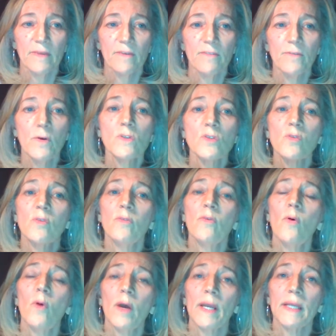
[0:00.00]
Foods to
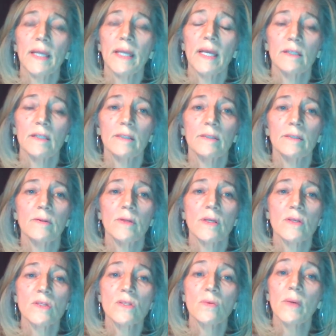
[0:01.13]
avoid include
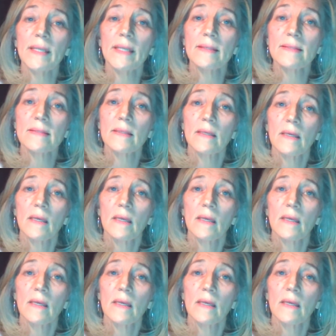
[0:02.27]
sweets,